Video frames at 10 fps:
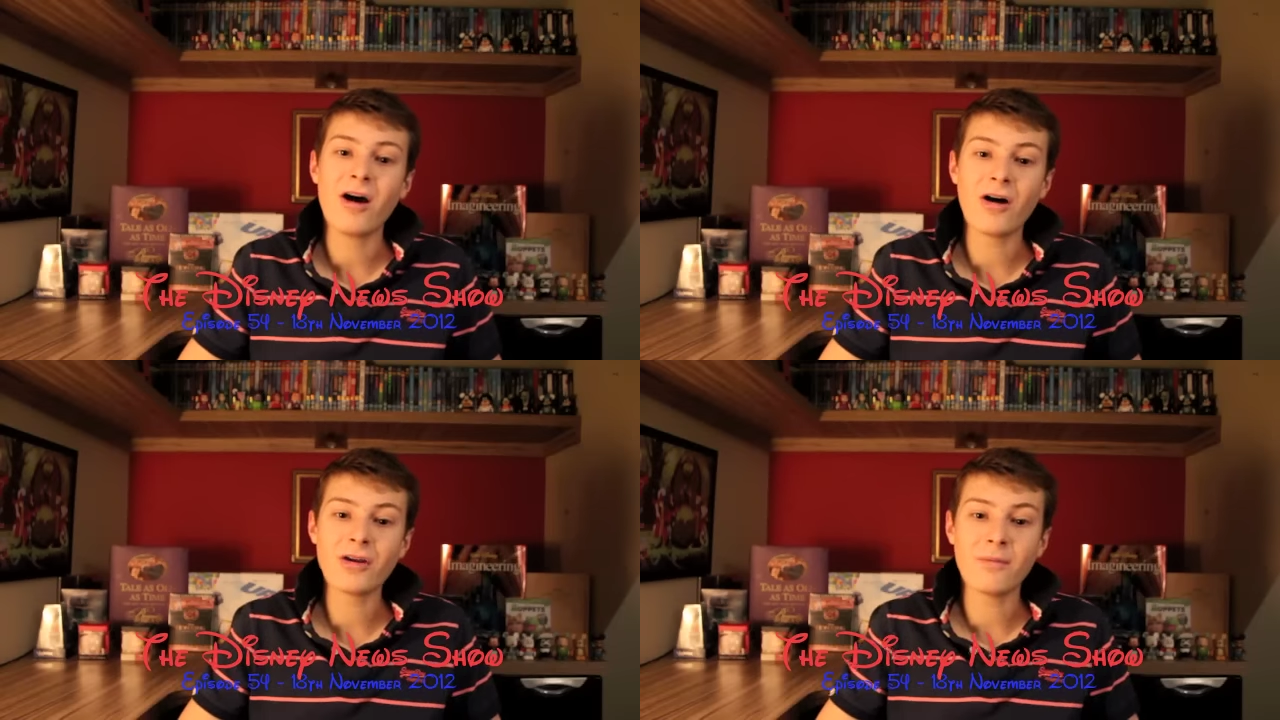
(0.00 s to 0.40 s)

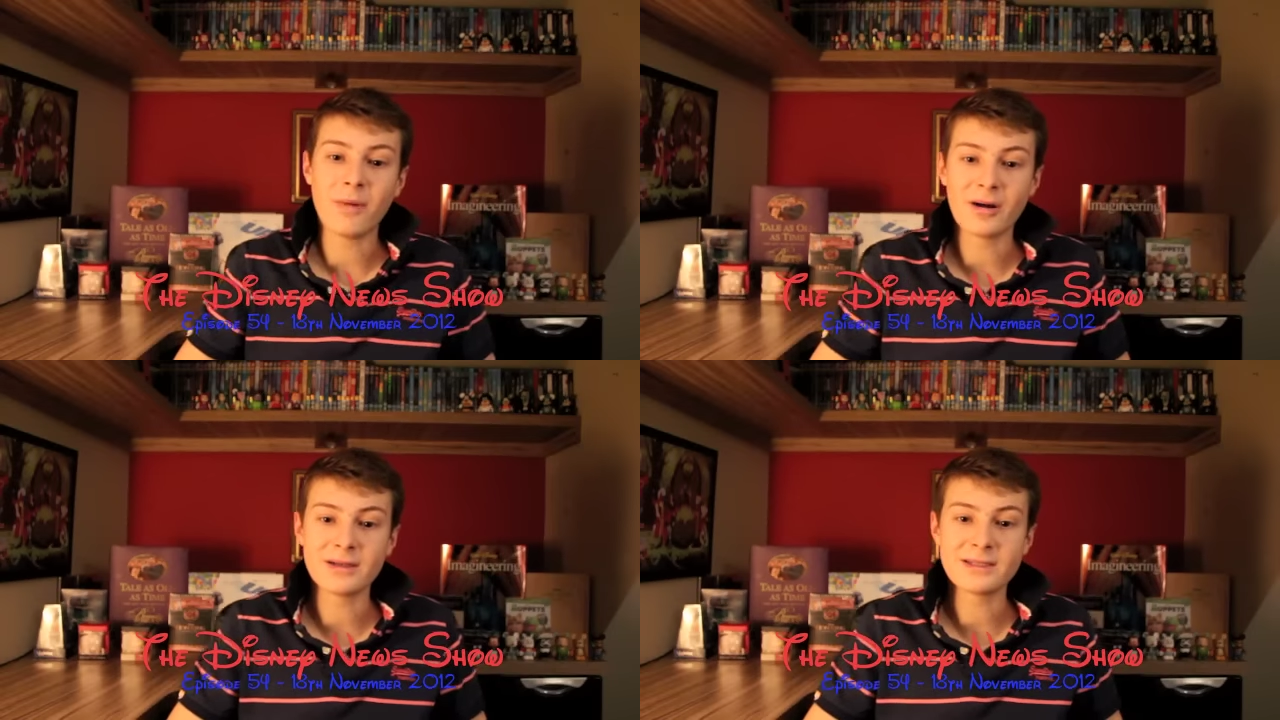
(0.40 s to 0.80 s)
on
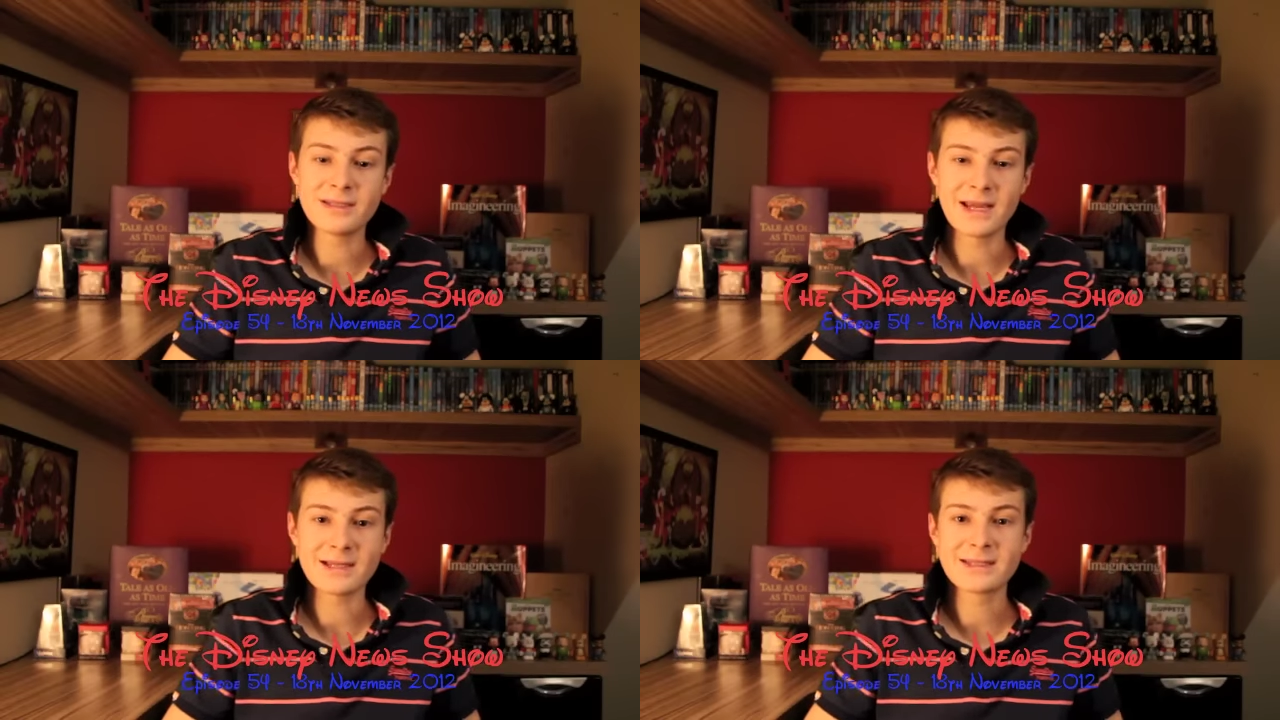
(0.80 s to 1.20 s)
March
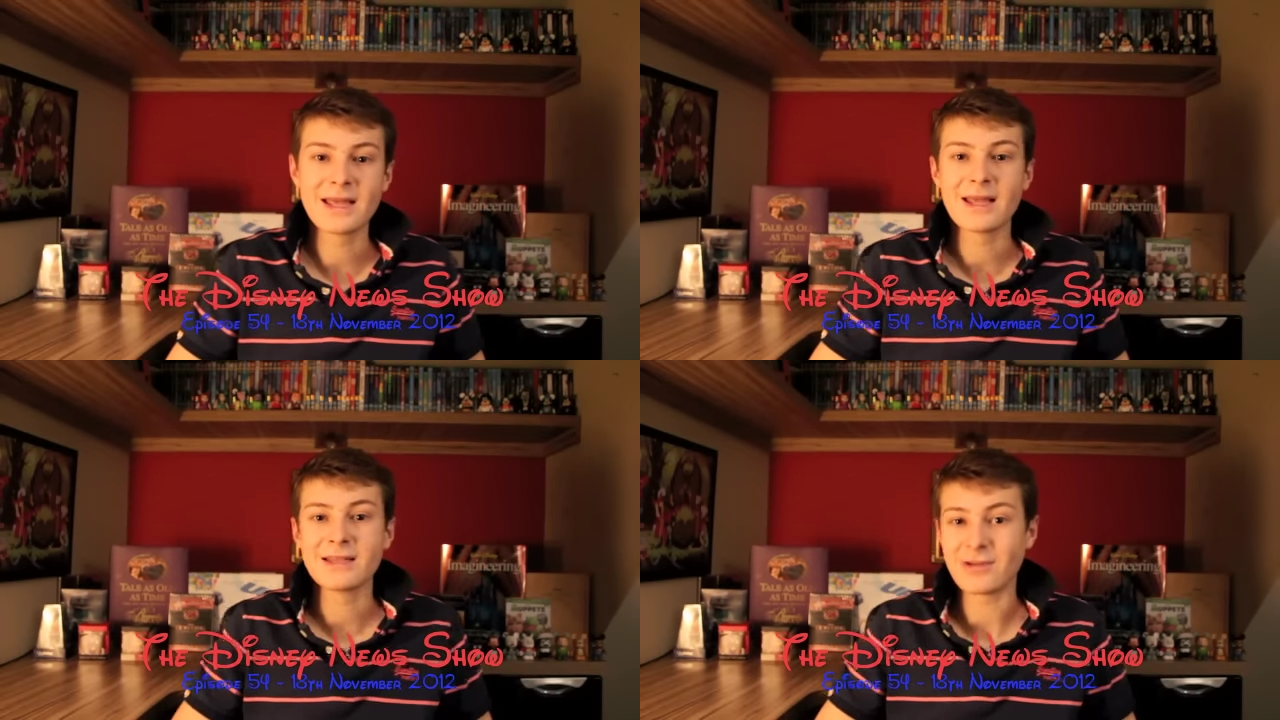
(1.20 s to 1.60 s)
6th,
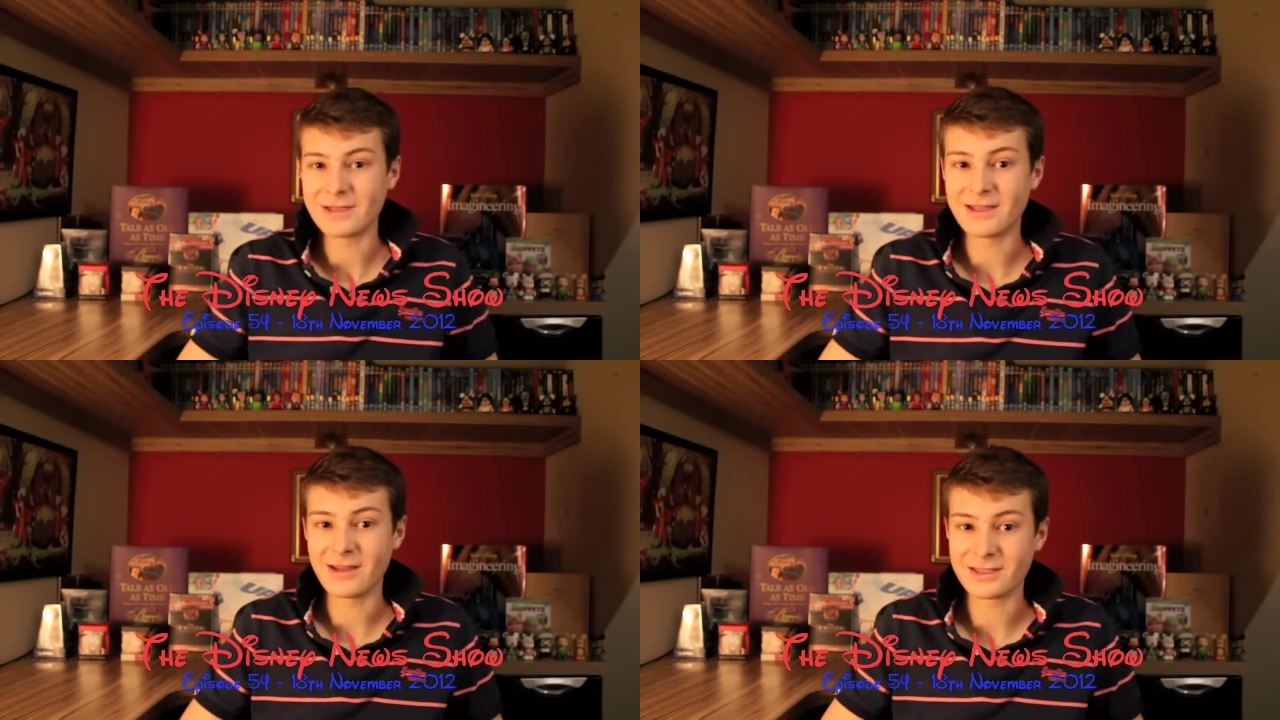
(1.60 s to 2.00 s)

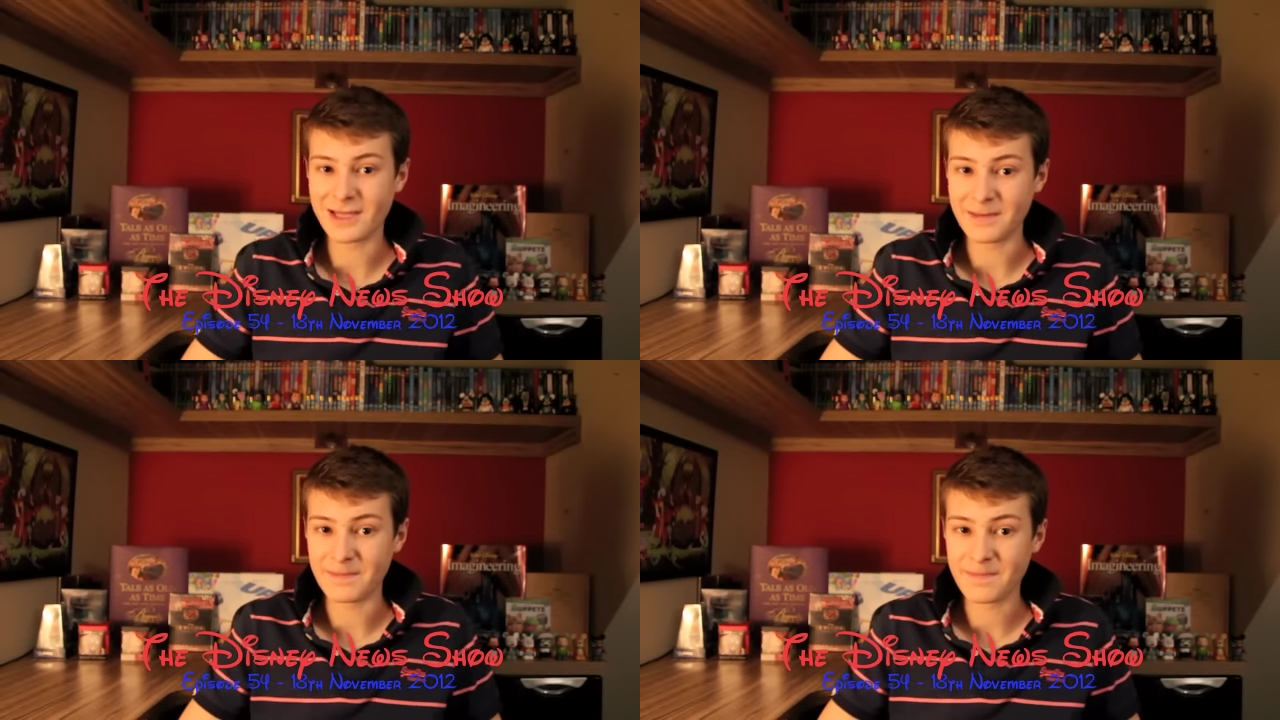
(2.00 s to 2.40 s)

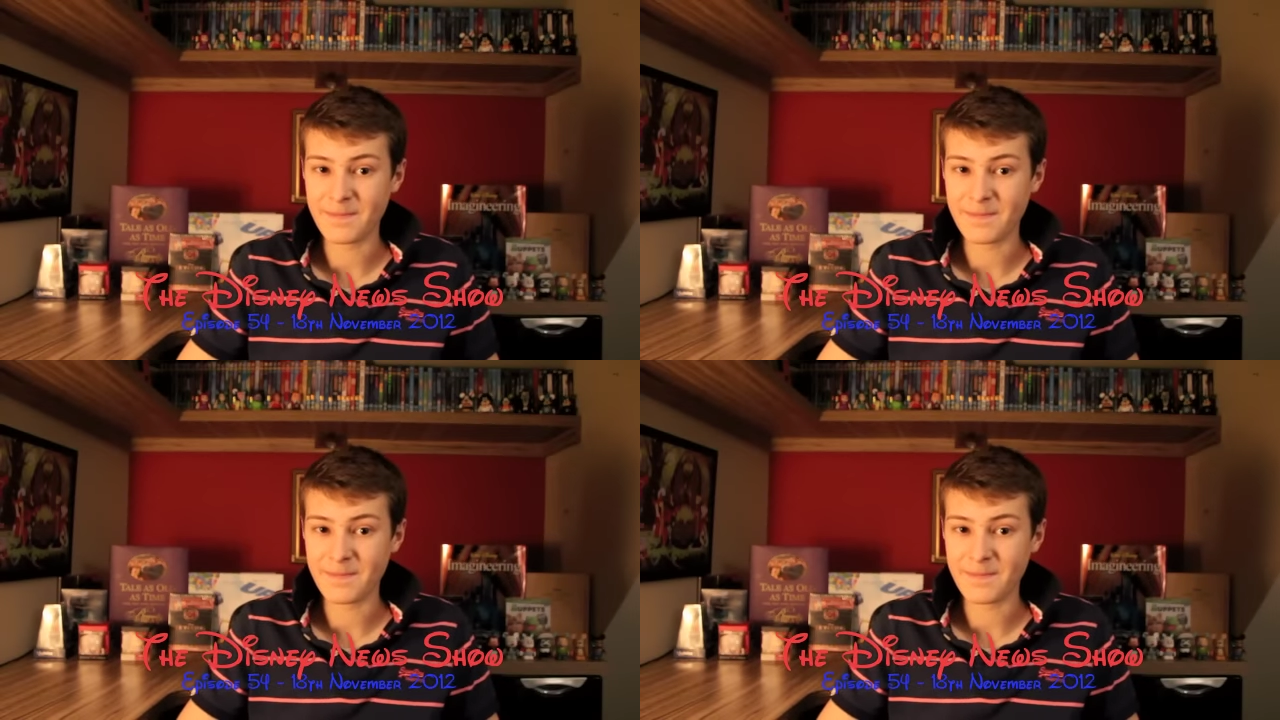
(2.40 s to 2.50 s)
2013.